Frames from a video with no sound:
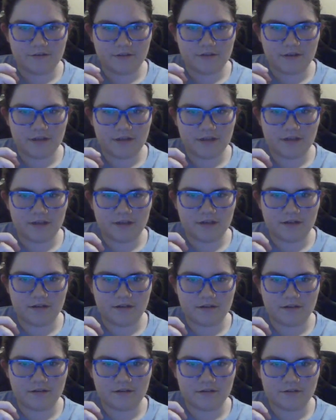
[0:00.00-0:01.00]
then
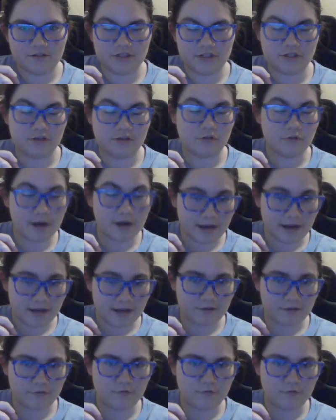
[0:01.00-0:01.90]
Jean Grey,